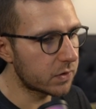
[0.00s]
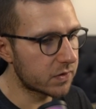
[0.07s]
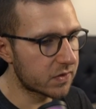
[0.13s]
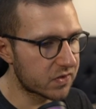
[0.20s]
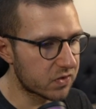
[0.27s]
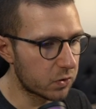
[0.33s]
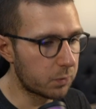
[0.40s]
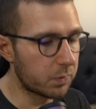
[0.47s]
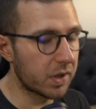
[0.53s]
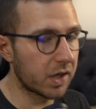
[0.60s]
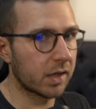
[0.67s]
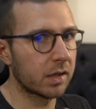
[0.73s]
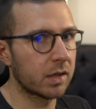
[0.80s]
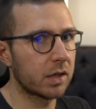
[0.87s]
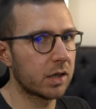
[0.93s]
zoom
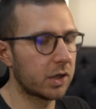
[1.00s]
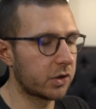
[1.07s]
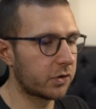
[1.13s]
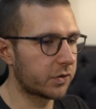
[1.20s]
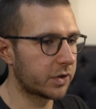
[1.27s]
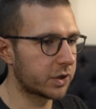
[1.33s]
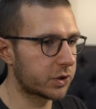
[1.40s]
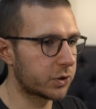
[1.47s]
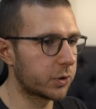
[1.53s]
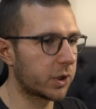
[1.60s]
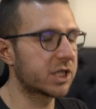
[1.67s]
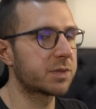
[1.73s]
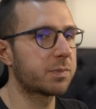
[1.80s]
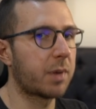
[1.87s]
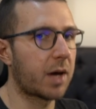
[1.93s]
in in order to
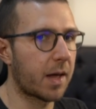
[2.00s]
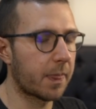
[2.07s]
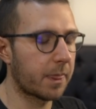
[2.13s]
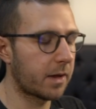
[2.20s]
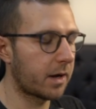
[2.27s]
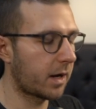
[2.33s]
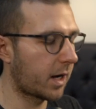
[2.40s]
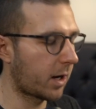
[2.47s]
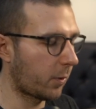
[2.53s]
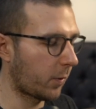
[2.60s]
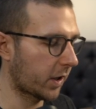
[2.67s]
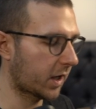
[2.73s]
expand our